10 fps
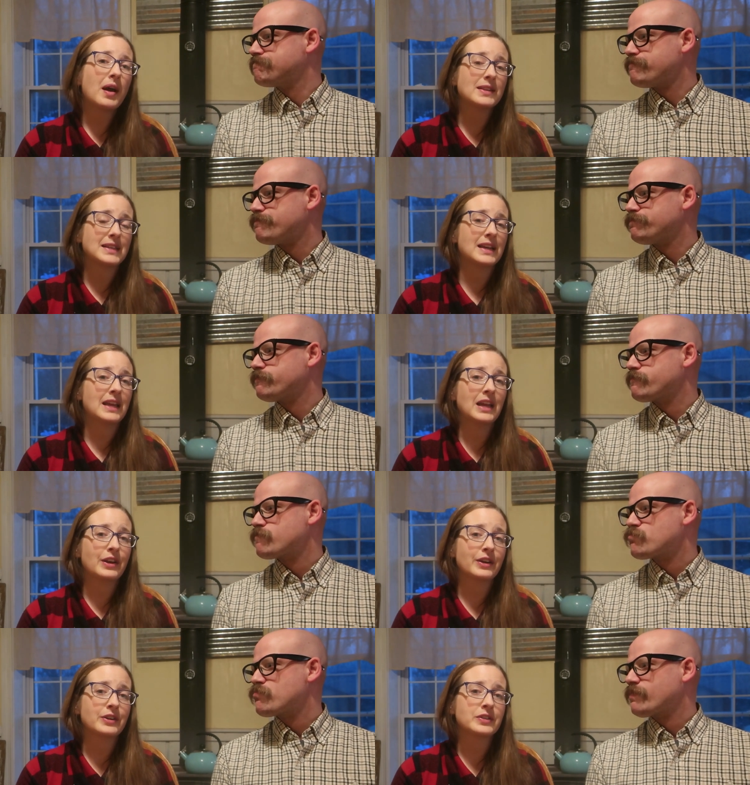Speaker 1: bought 10
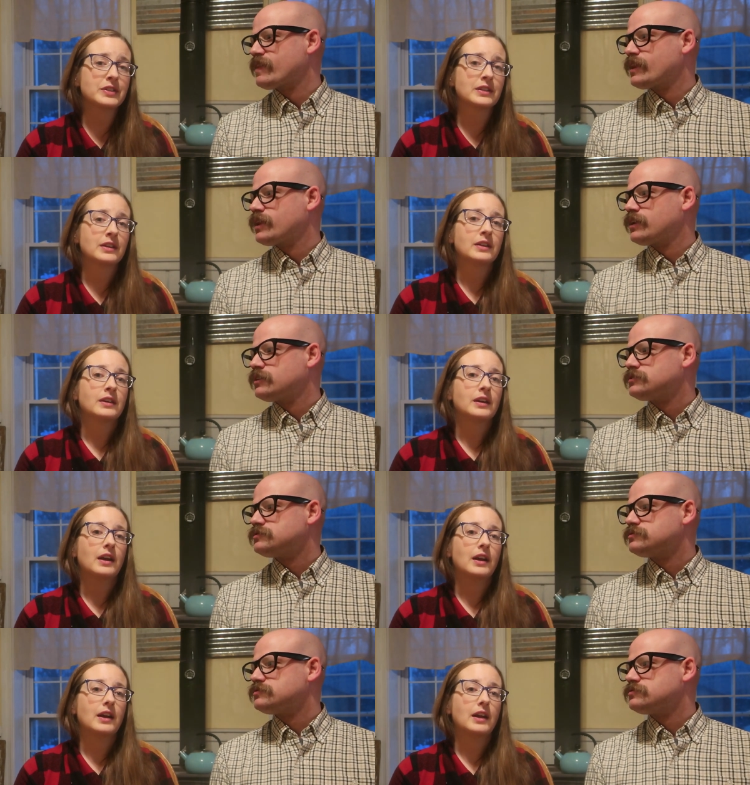acres,
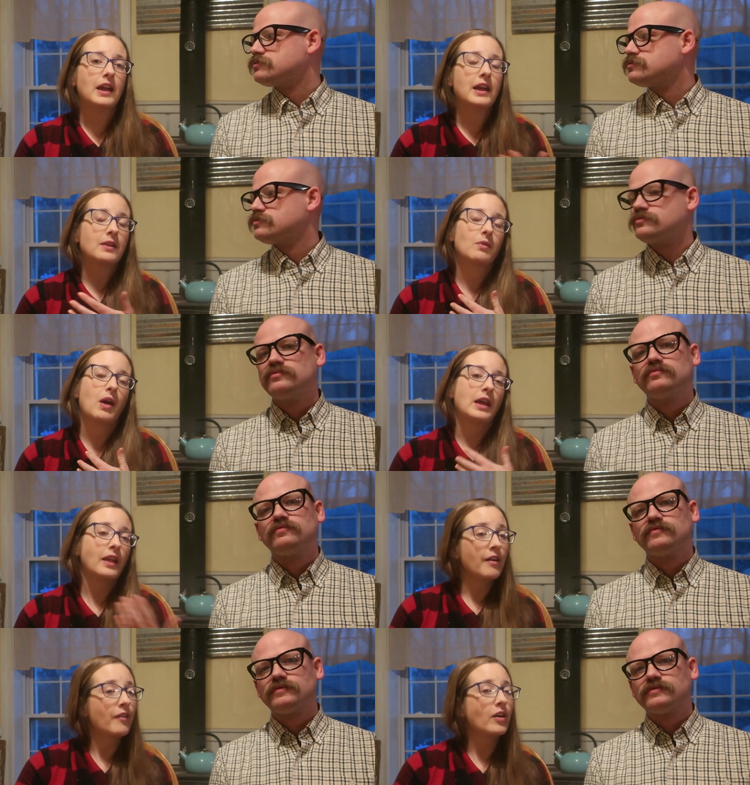and I
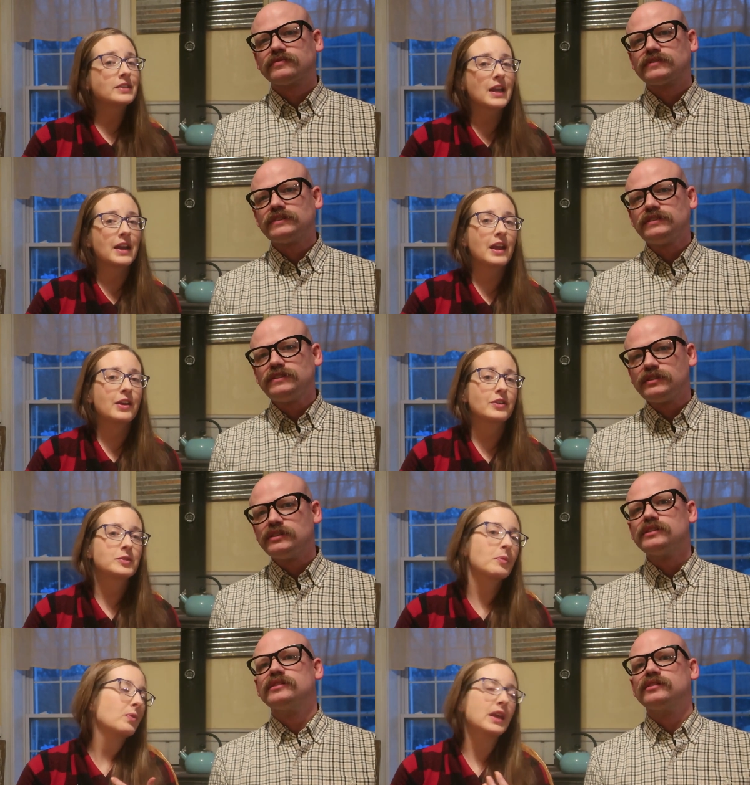love all 10
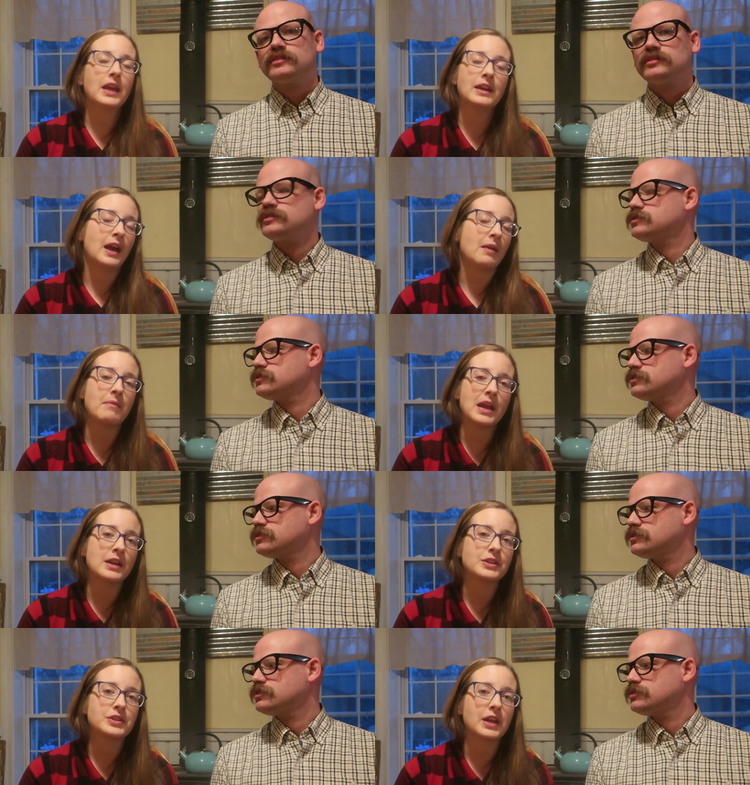acres, but we cannot
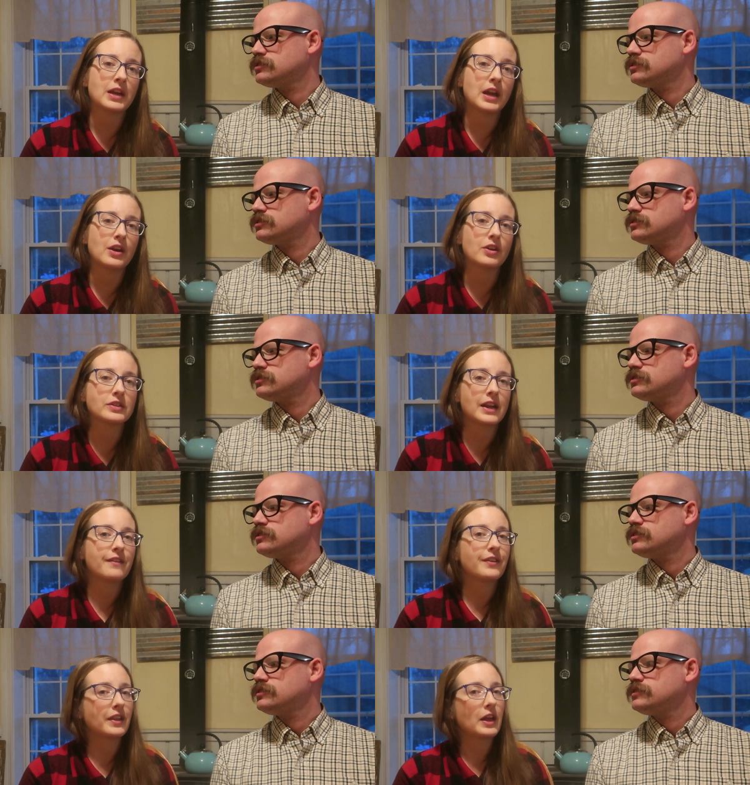manage 10 acres, and
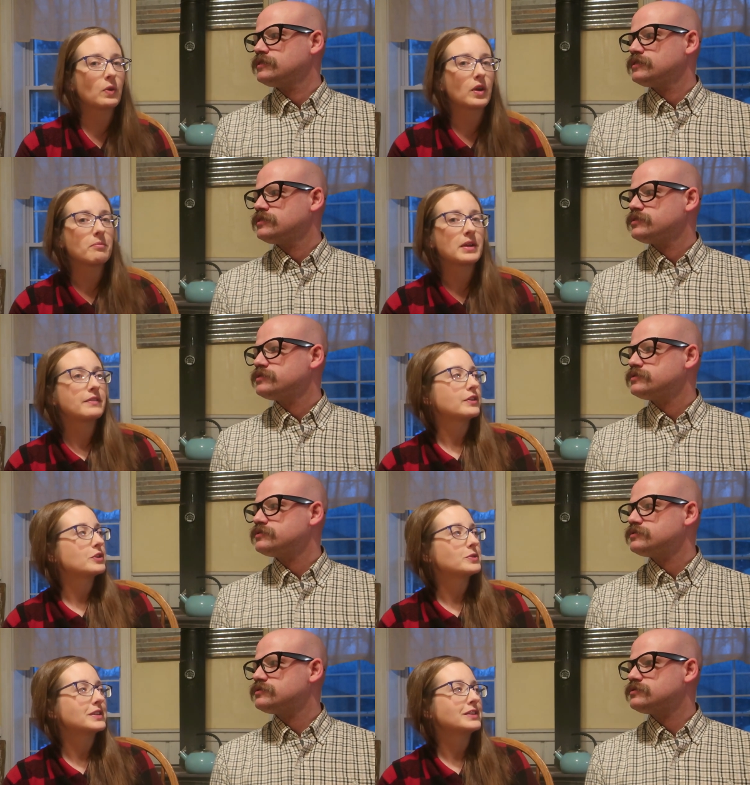I feel like we're a bit of
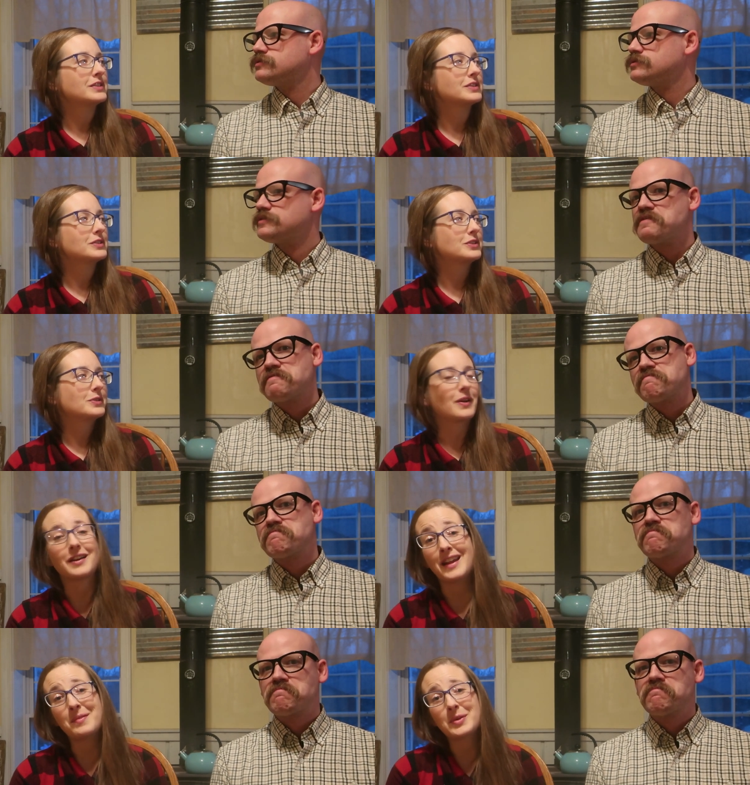a nuisance to
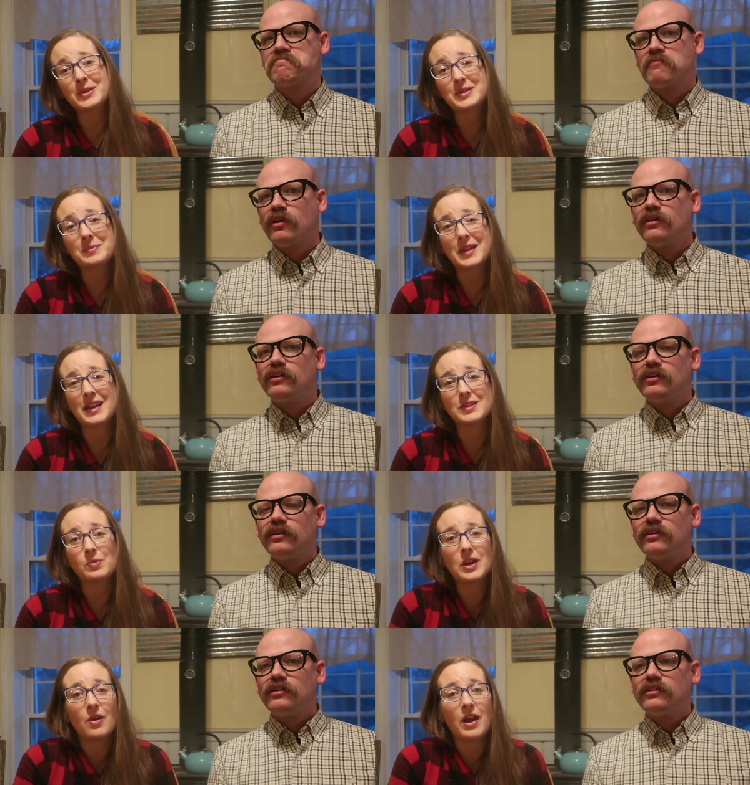our neighbors
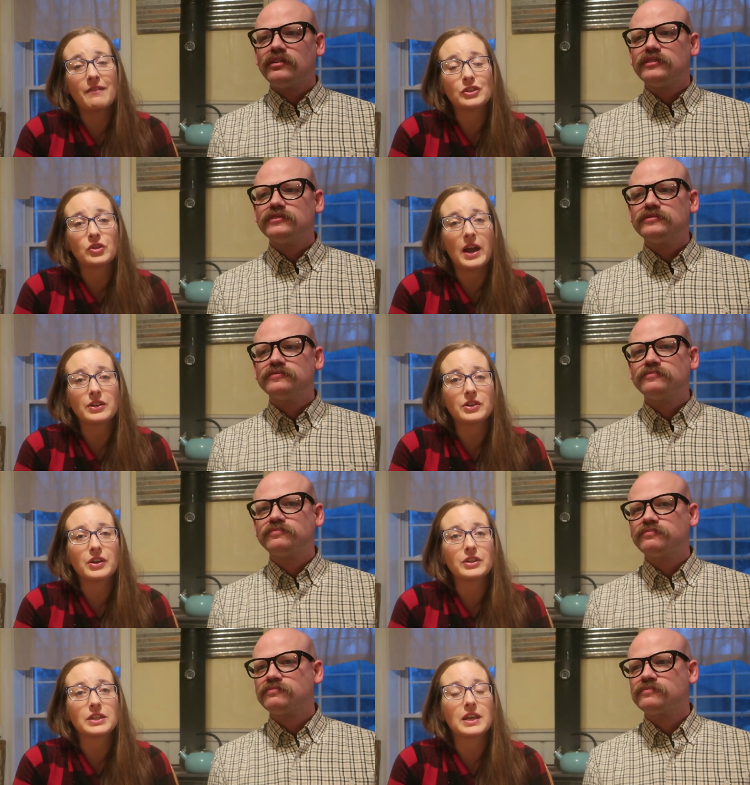because we don't have a
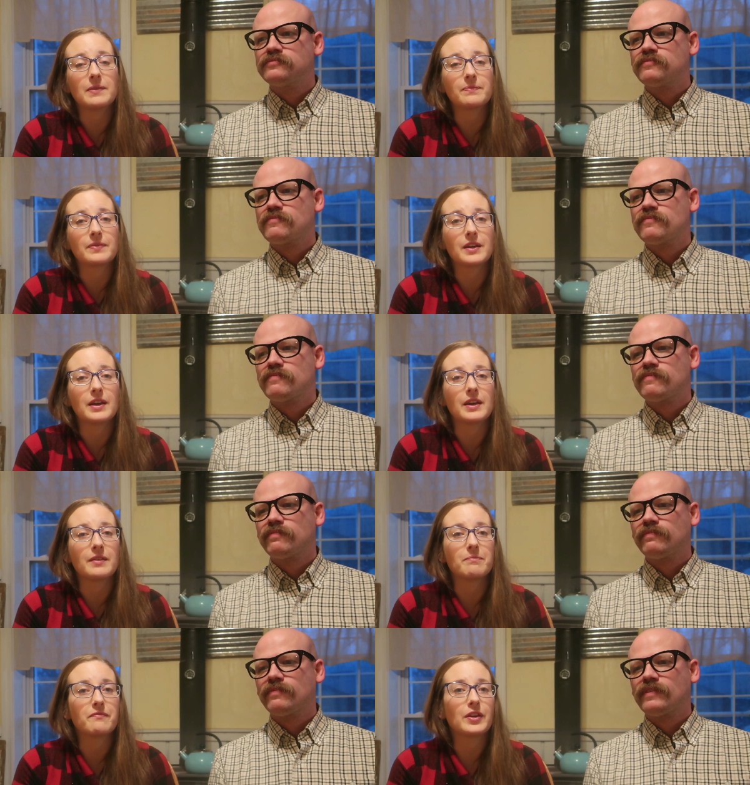tractor to keep
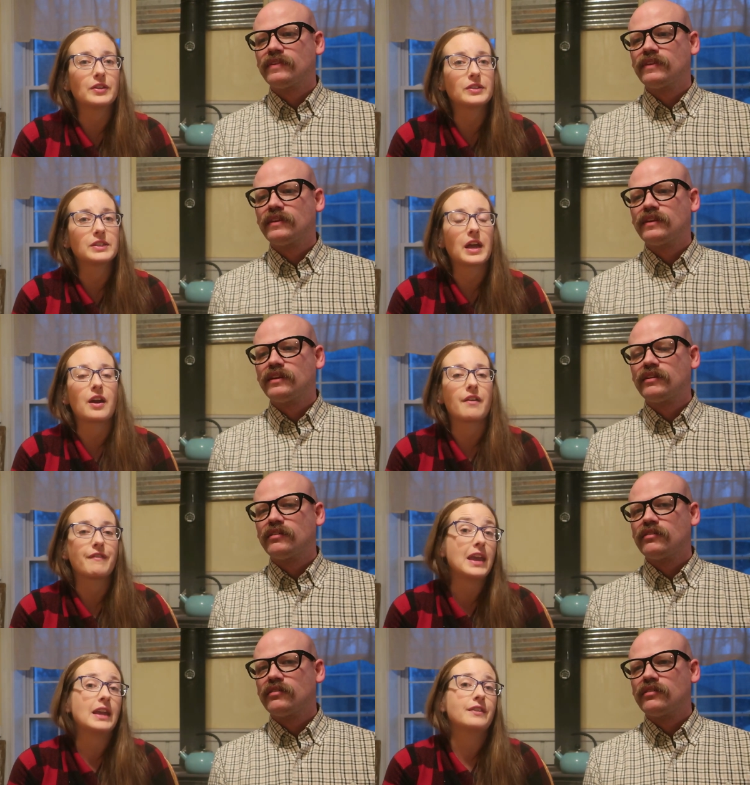the fields that
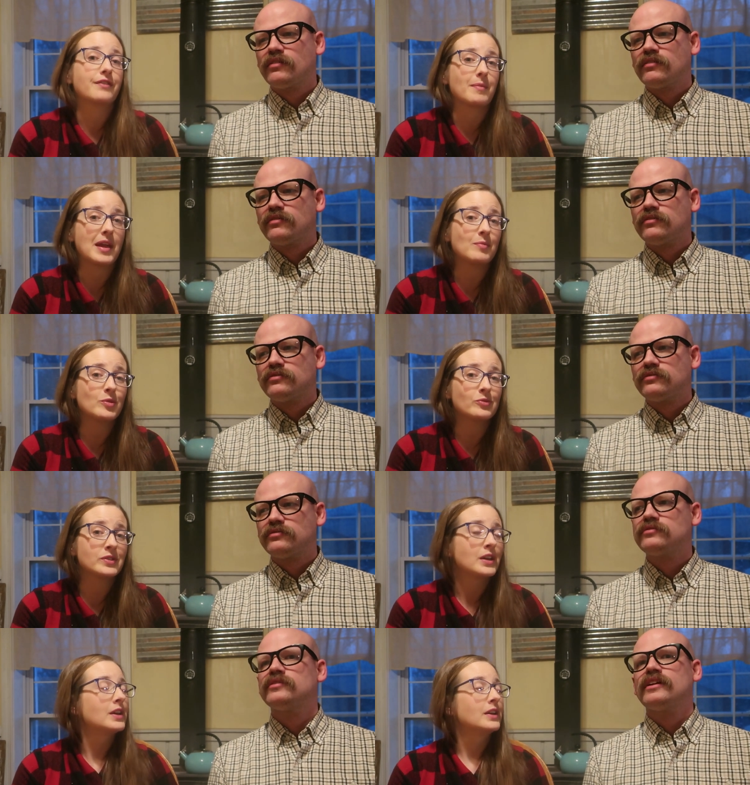are vacant from
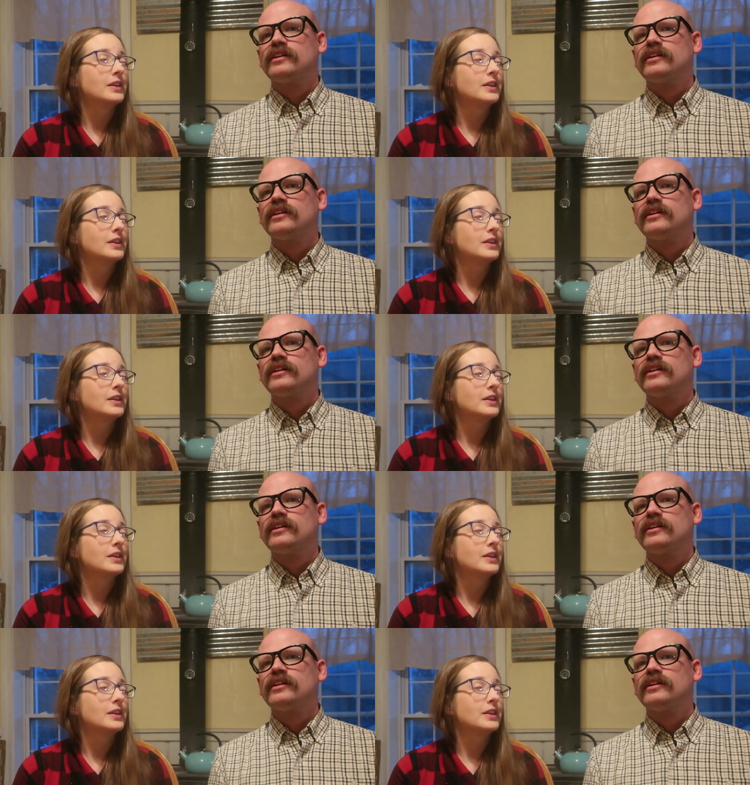animals